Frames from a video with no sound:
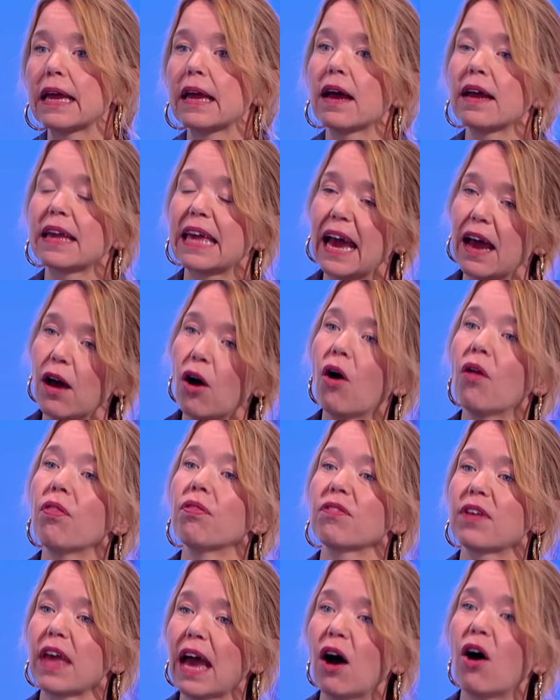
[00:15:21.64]
get
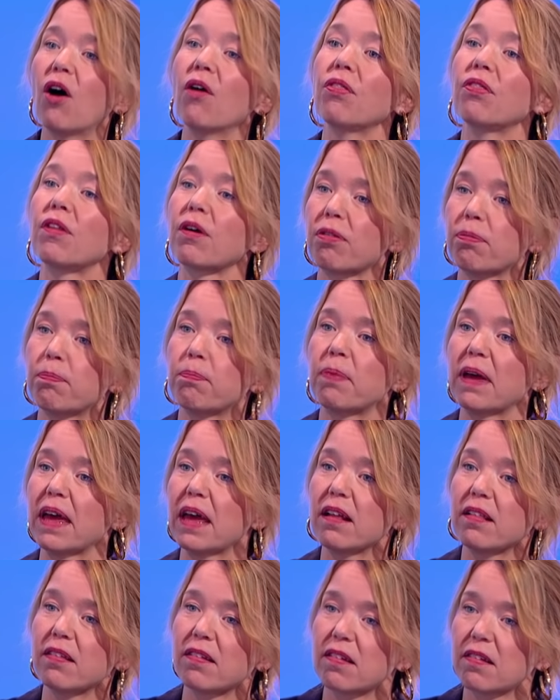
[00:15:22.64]
on the
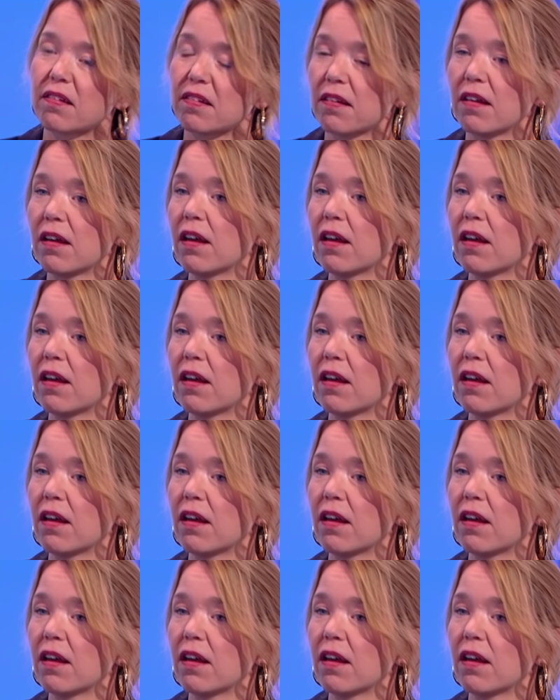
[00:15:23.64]
bits,